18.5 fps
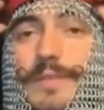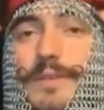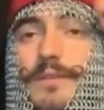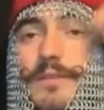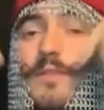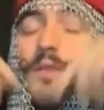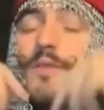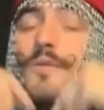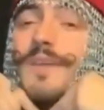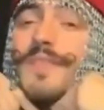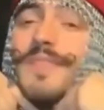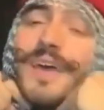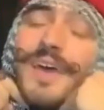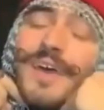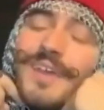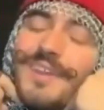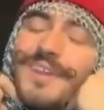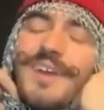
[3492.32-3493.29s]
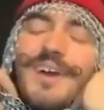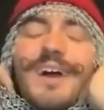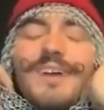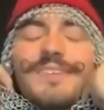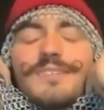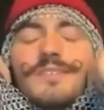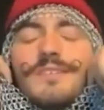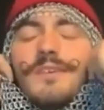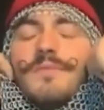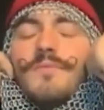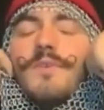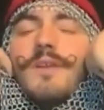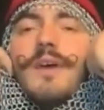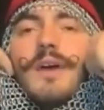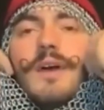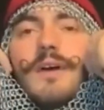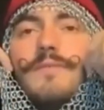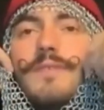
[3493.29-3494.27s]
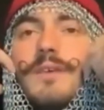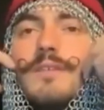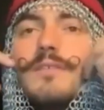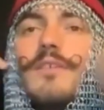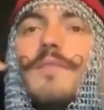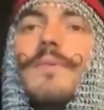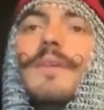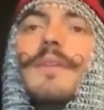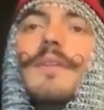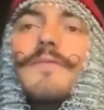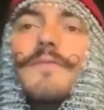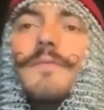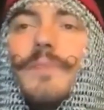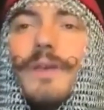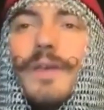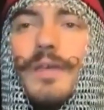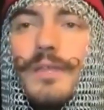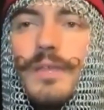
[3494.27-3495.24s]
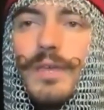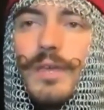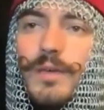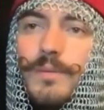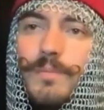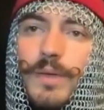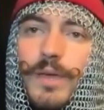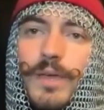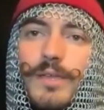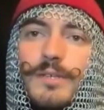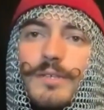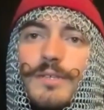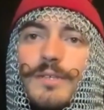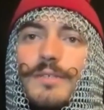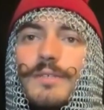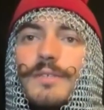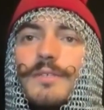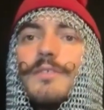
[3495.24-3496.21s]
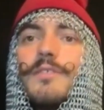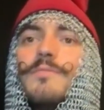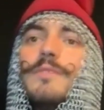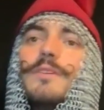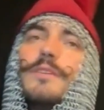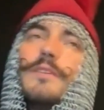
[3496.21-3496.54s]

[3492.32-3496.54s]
still doing that, I just didn't want to have like so many different Bandcamp pages and so many